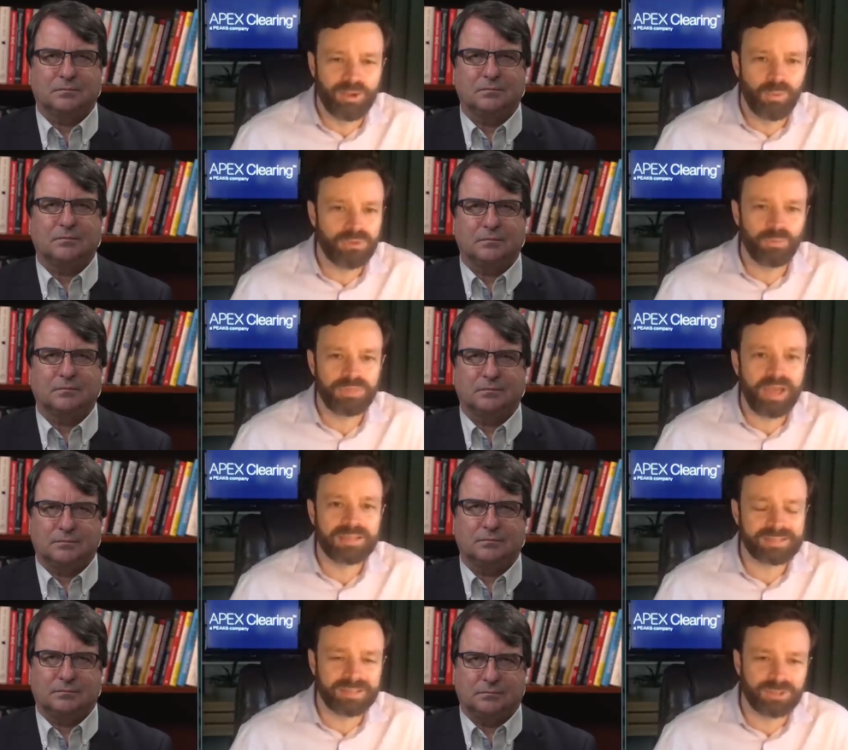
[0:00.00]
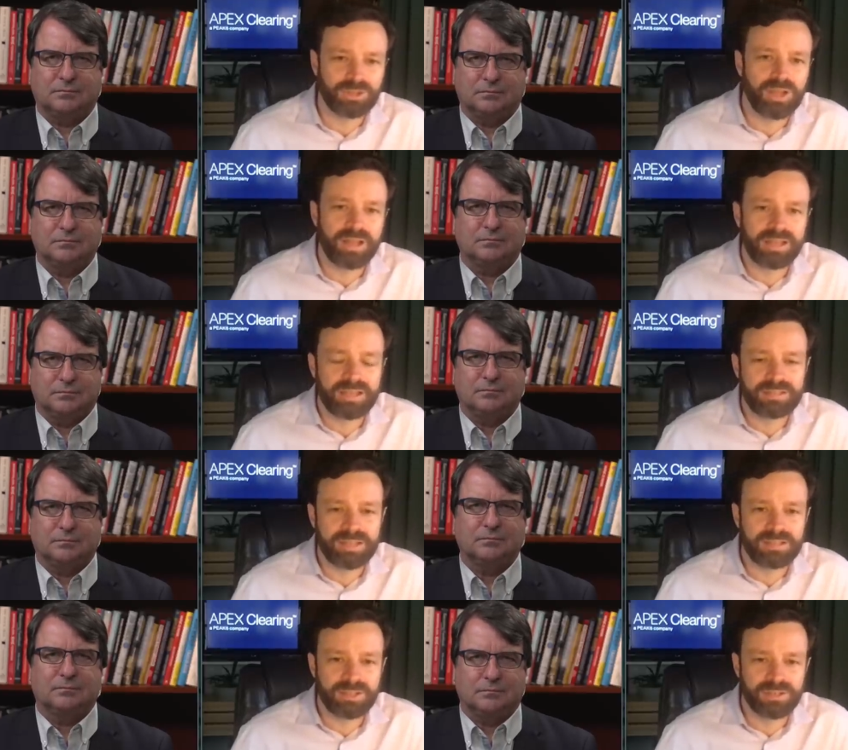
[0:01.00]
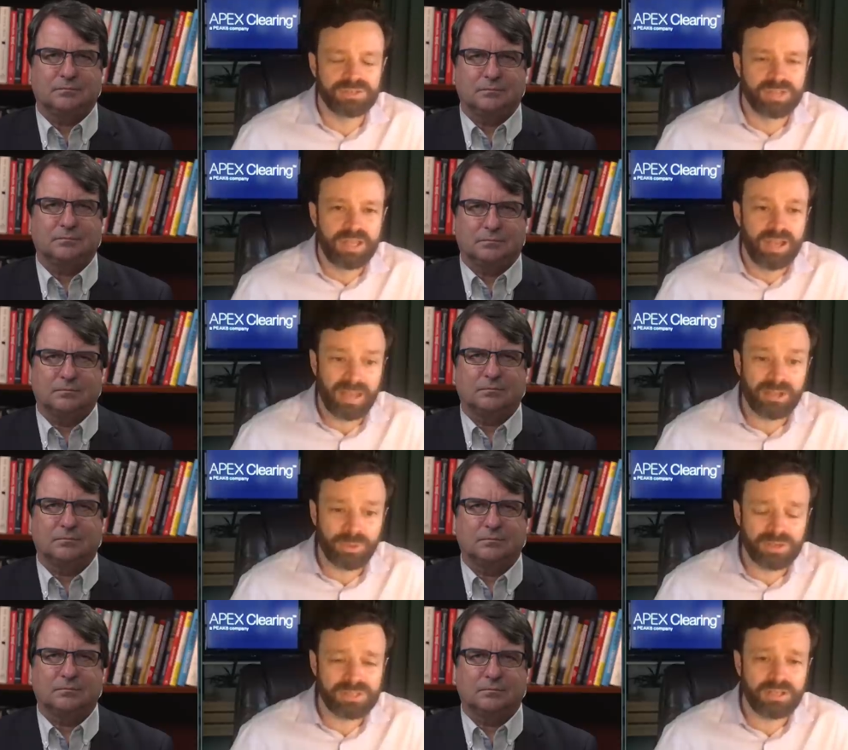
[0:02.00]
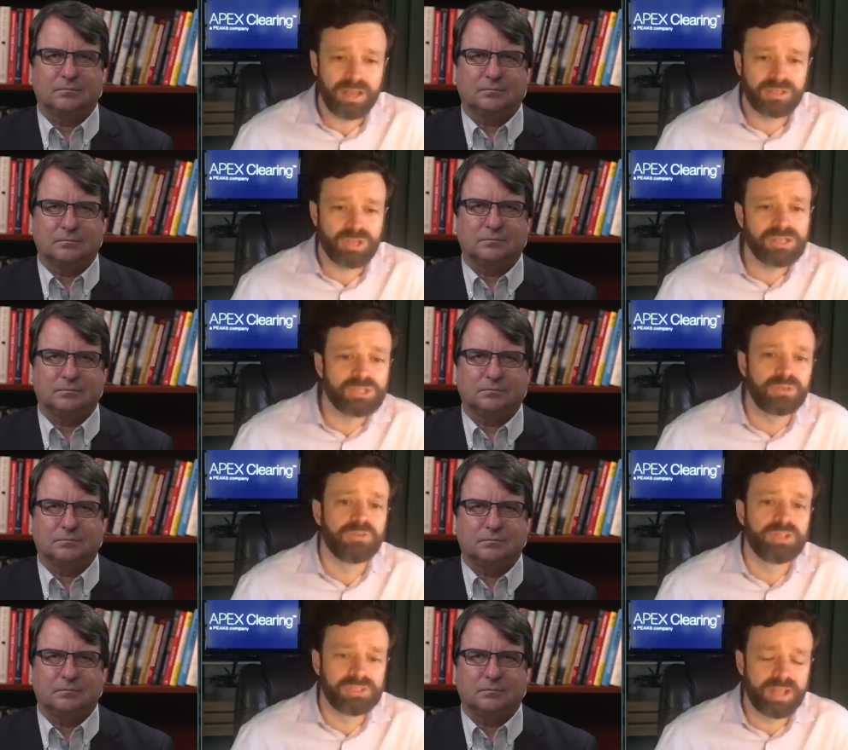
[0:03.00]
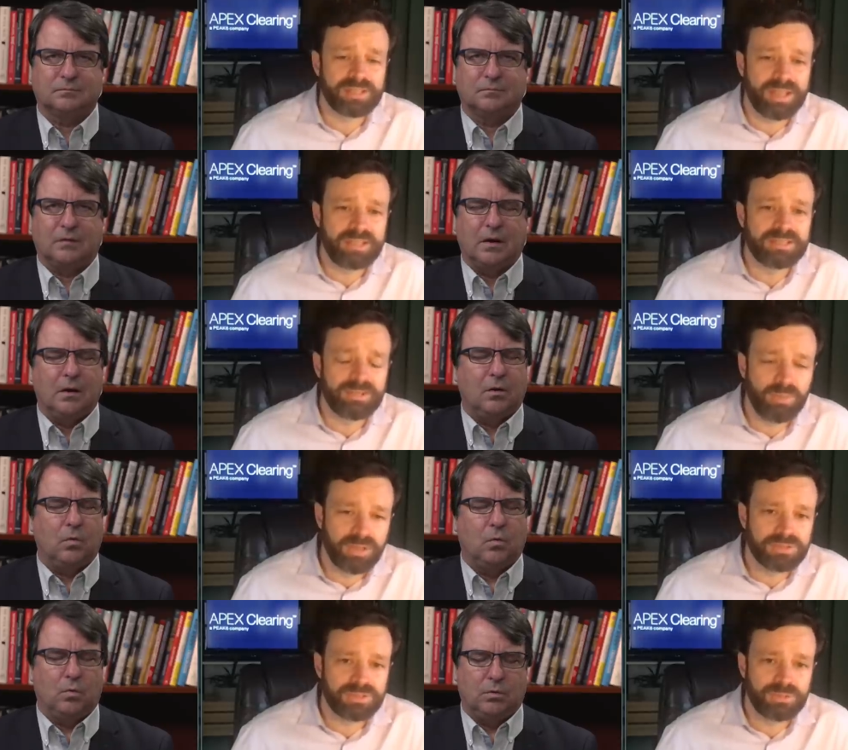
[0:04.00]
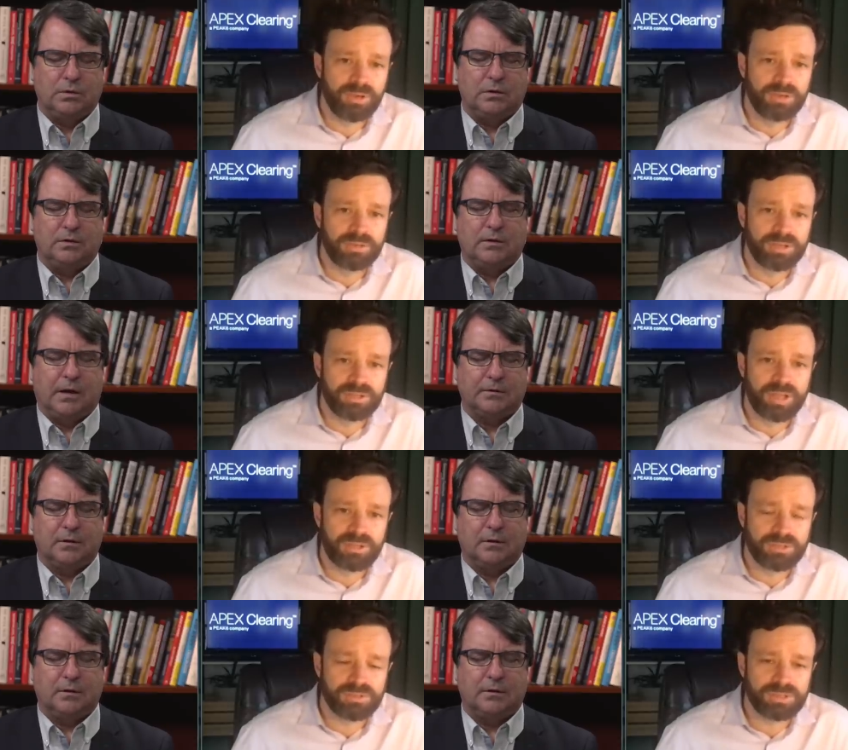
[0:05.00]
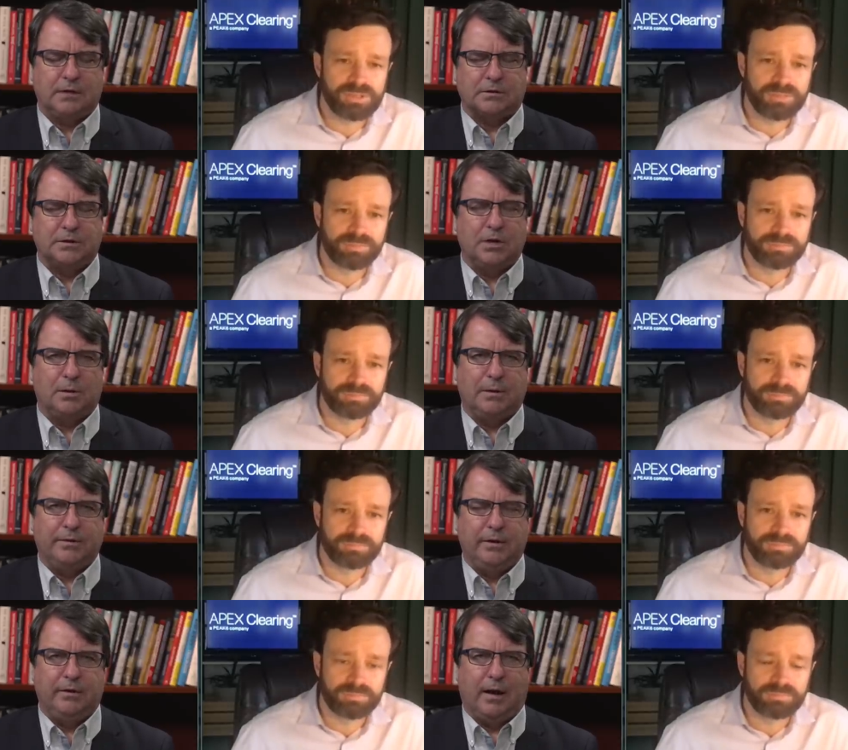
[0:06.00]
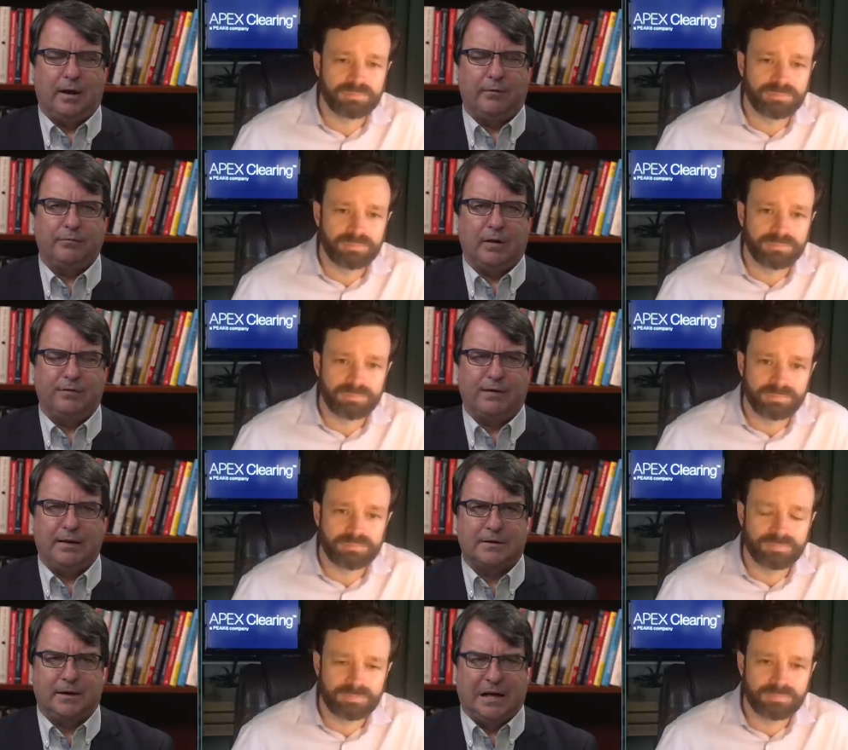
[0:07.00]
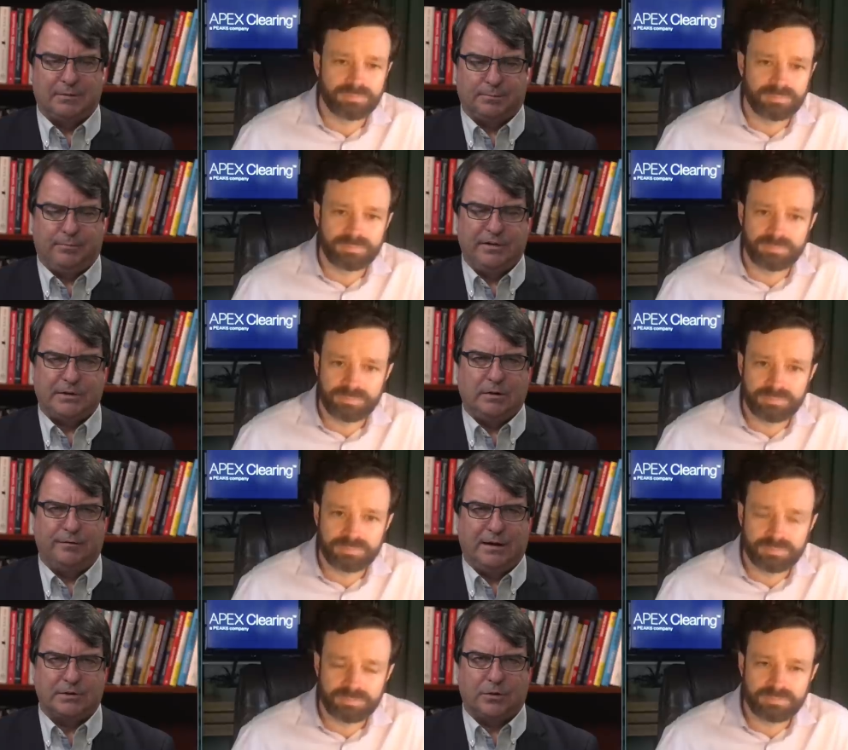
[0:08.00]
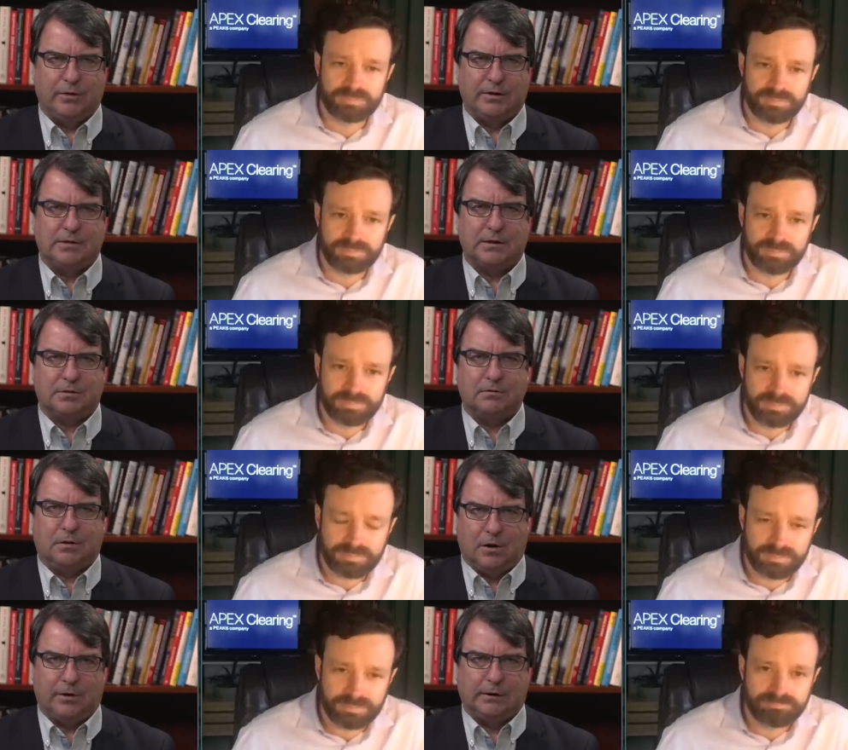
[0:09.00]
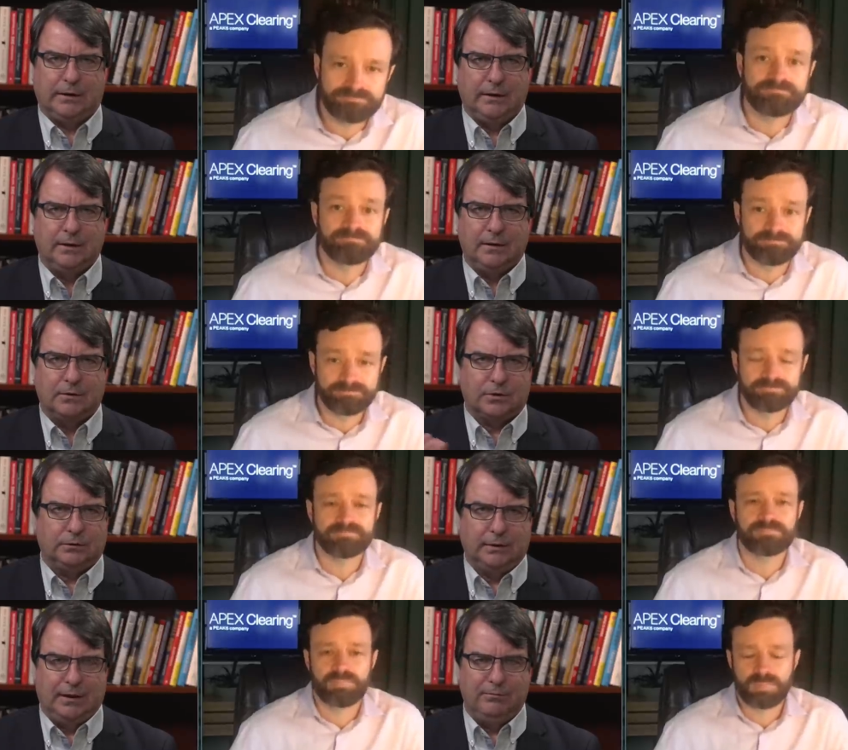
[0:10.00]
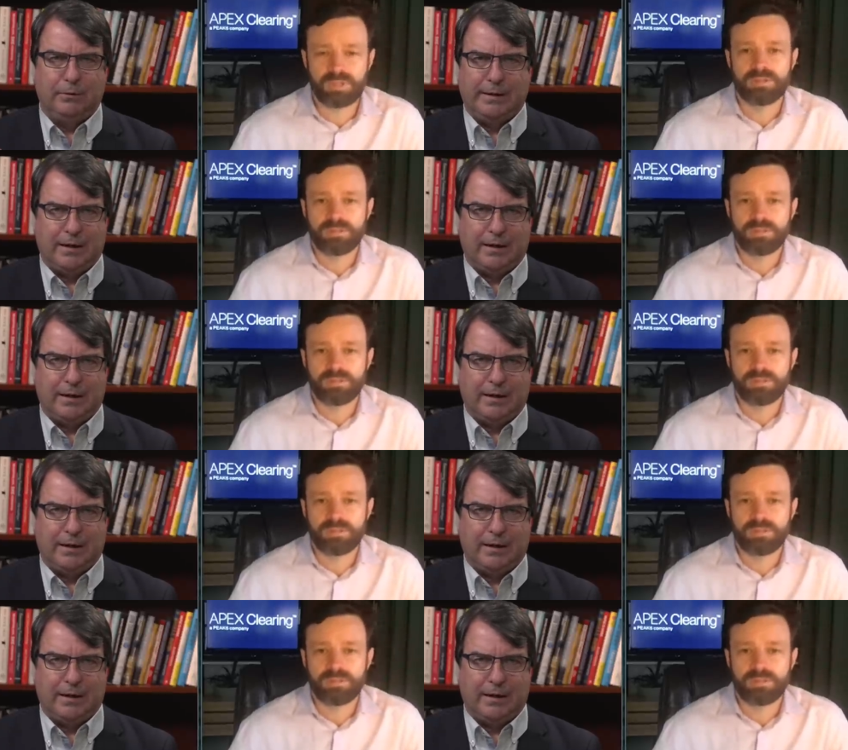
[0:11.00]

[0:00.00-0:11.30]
Speaker 1: You know what what that's going to look like in ten years. I think we're going to see a lot of changes over these next eighteen months to our
Speaker 2: that, educational system. Dustin, talk about the um, event dynamic. Physical events don't exist currently. Certainly, even when they